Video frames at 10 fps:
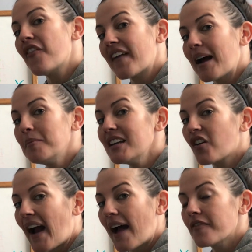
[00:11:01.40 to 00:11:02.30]
a family
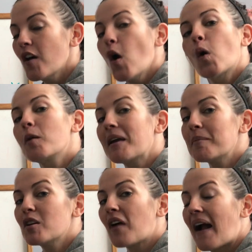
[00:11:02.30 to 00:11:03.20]
graph, or
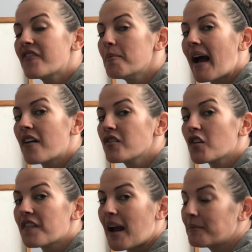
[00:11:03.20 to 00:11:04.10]
maybe graph about your
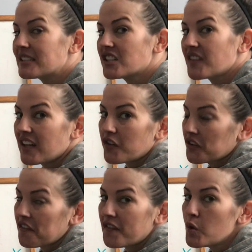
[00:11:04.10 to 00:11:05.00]
family's
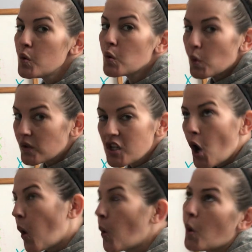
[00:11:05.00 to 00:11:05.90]
favorite foods
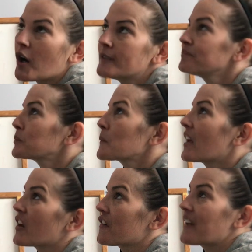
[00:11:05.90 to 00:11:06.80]
or
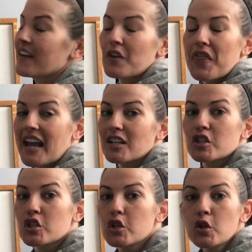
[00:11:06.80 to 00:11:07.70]
their favorite thing
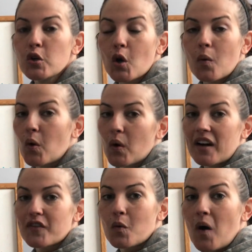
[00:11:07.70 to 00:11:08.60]
to do, or
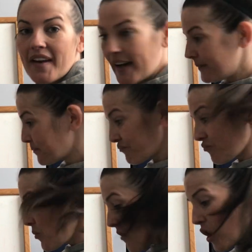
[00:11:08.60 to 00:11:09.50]
if you want to
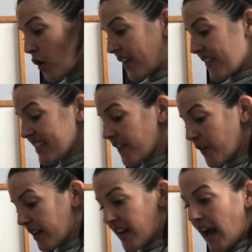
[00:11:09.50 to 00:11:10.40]
look at the
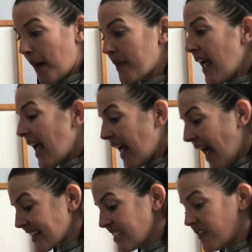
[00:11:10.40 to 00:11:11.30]
different
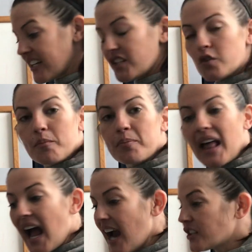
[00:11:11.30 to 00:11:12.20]
activities or
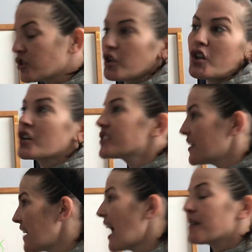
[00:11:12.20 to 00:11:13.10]
blocks or
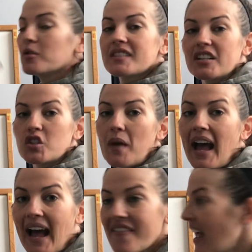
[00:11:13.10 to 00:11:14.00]
stuffed animals that you
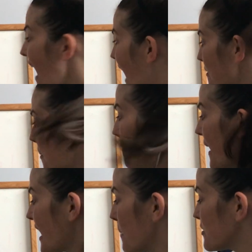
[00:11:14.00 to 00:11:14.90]
have and
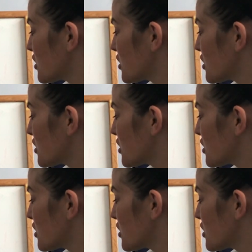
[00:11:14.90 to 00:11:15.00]
make up a